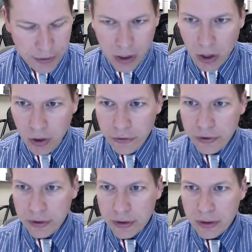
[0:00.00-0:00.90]
Alt,
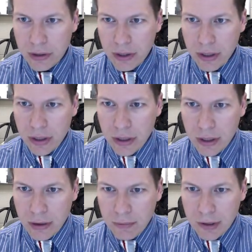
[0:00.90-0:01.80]

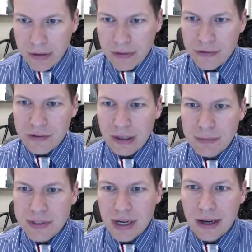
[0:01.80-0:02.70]
make that the same
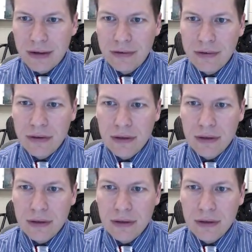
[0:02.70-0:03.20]
size.